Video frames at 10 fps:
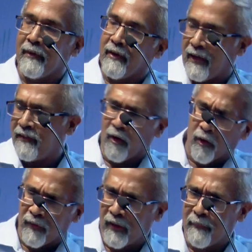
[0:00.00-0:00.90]
It has a
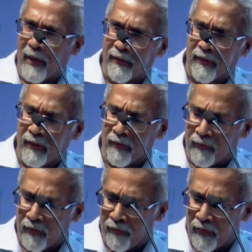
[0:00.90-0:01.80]
lot of other paracrine
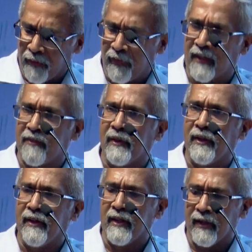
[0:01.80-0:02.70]
effects
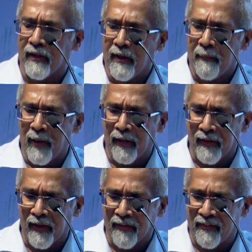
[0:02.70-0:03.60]
within the
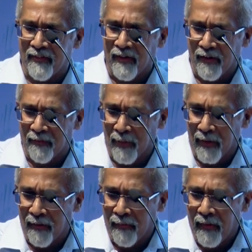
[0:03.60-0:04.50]
pancreas as well.